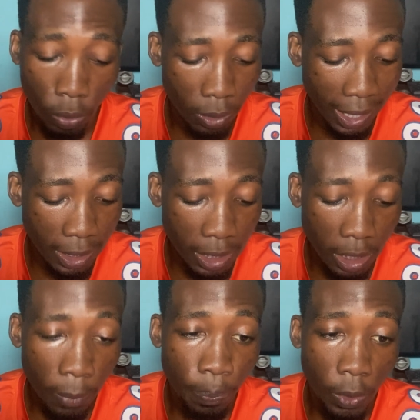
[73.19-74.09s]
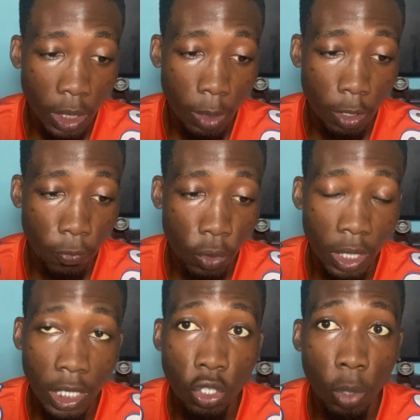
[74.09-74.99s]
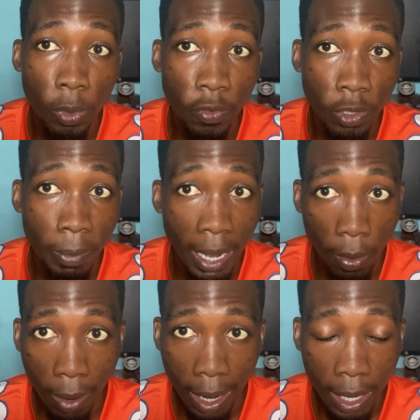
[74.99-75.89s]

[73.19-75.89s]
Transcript: That is, if you increase your profit per hour